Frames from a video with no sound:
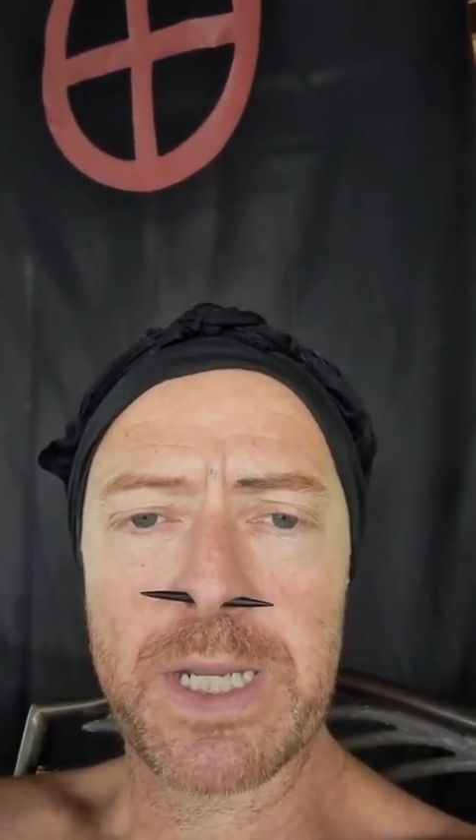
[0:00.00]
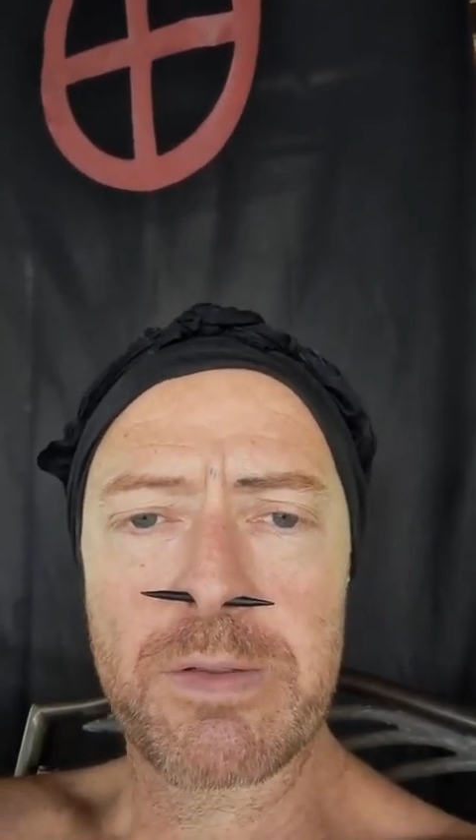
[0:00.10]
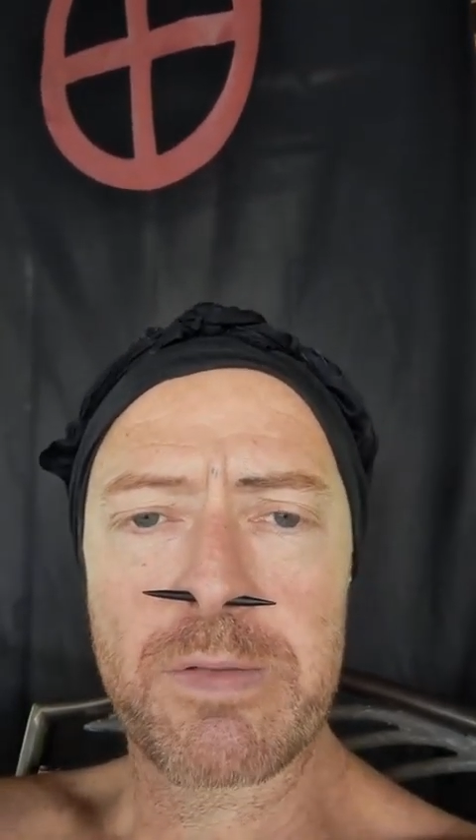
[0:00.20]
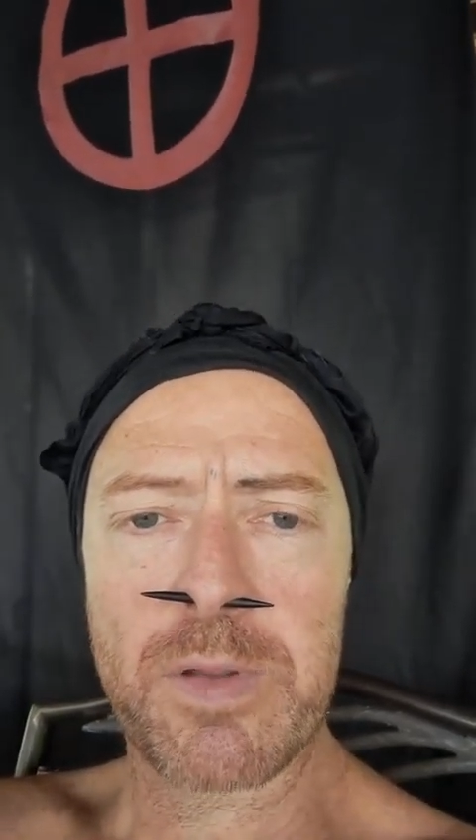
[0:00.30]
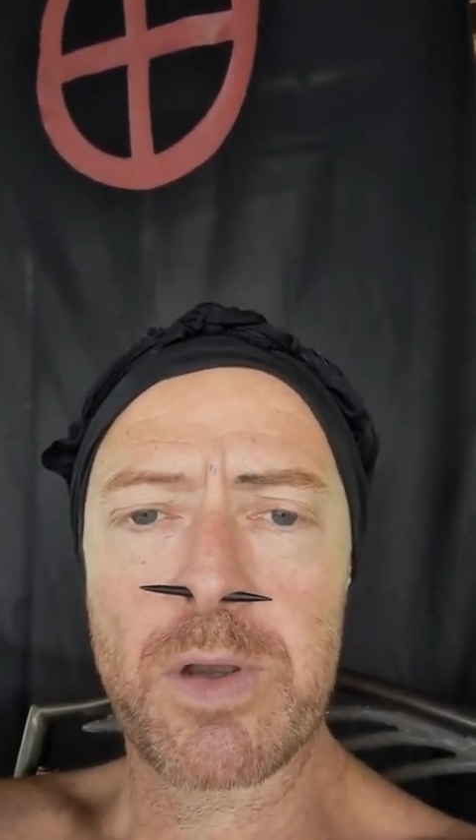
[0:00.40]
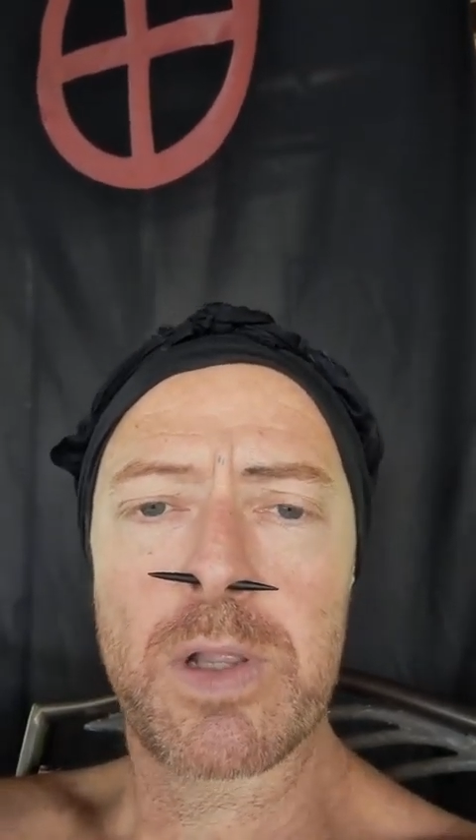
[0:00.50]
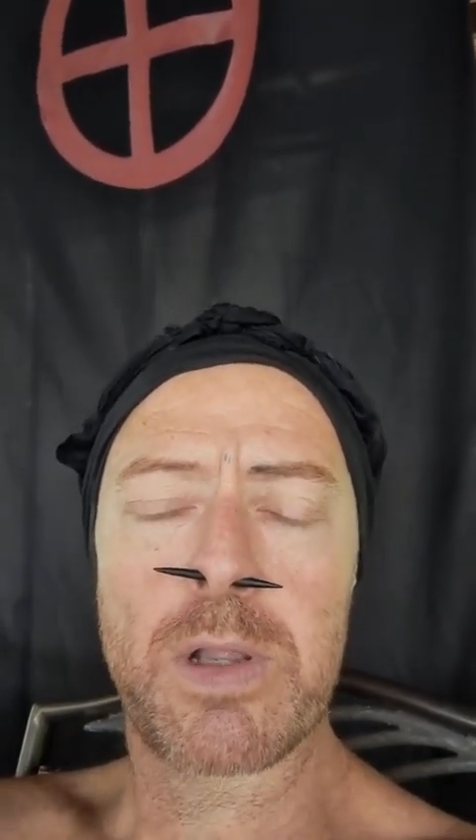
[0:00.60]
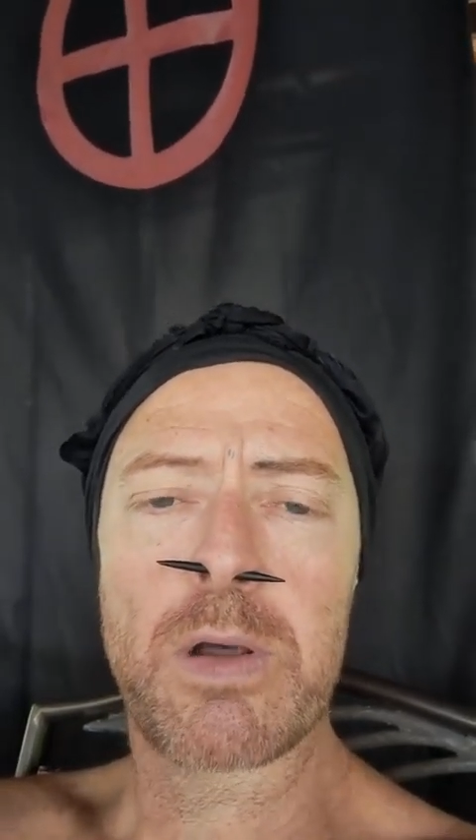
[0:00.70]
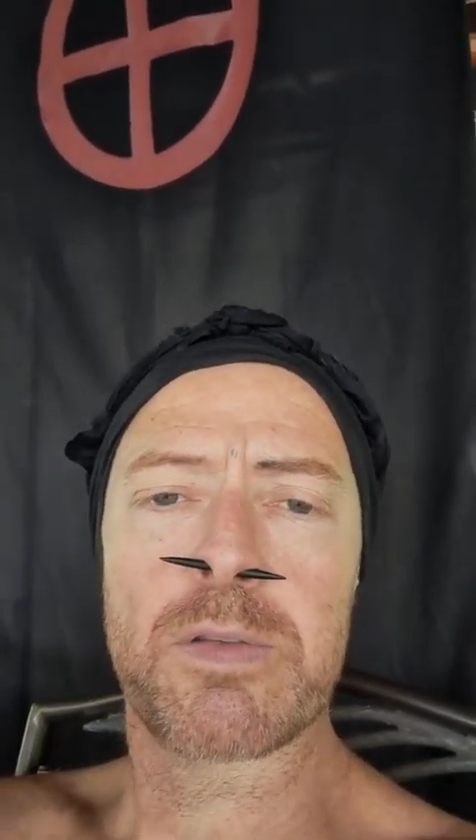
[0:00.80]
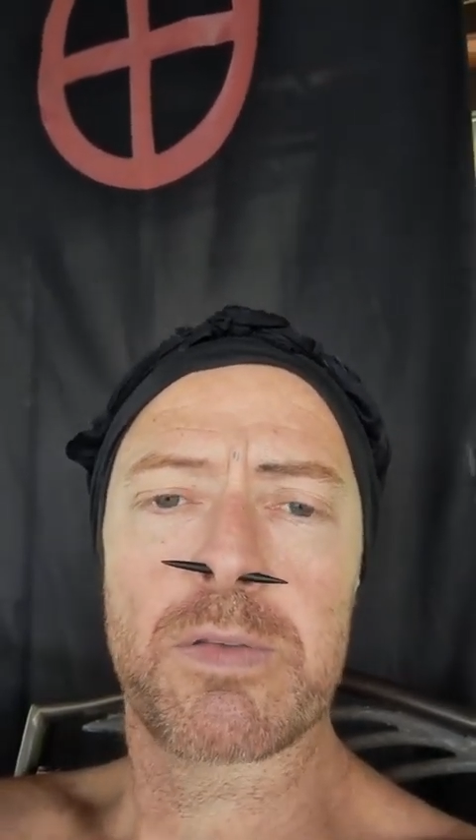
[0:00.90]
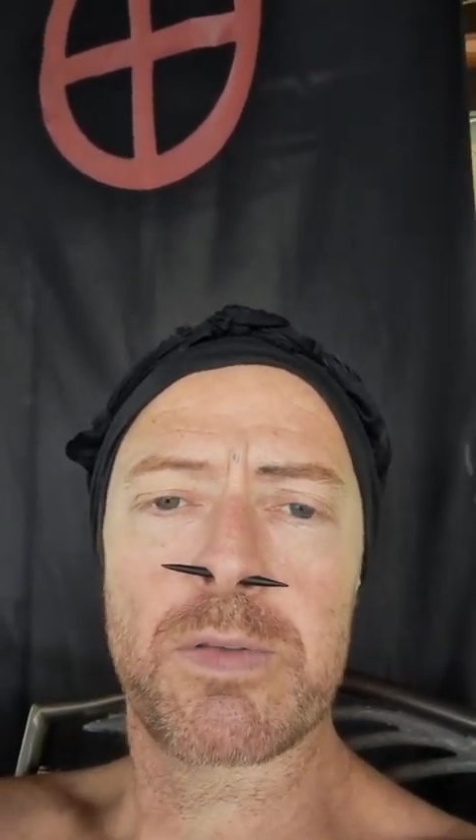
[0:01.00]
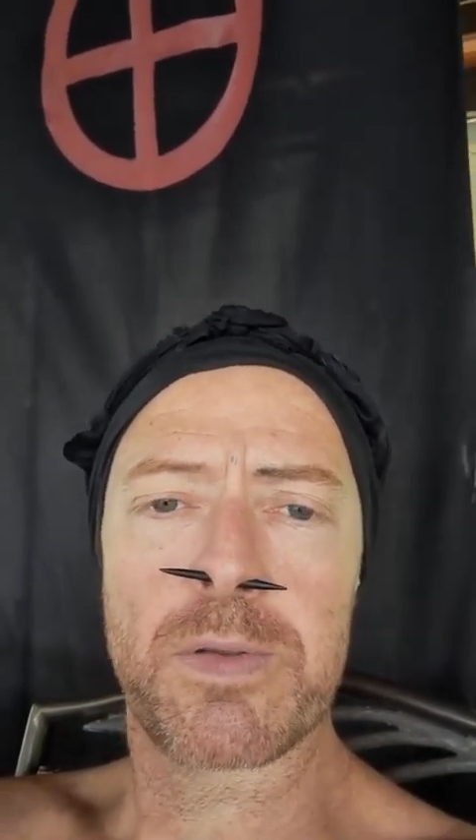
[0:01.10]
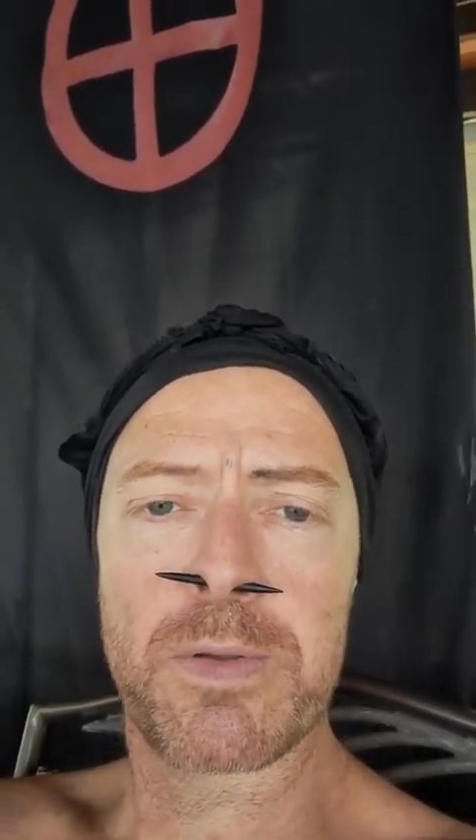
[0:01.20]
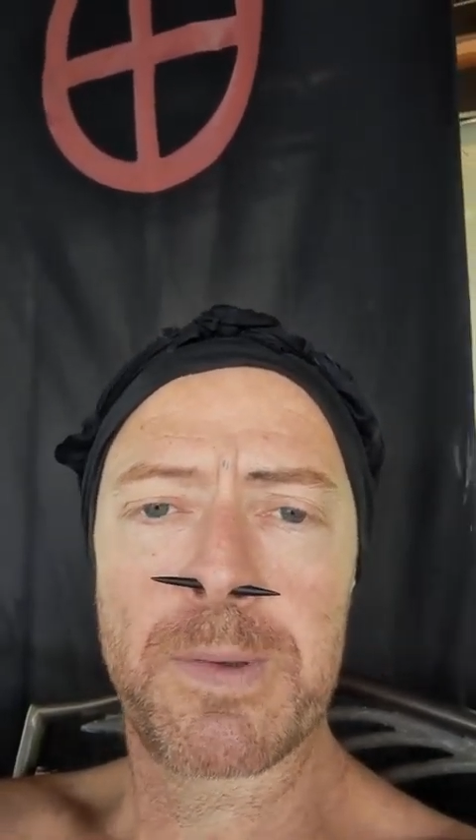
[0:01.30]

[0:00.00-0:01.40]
and is so lost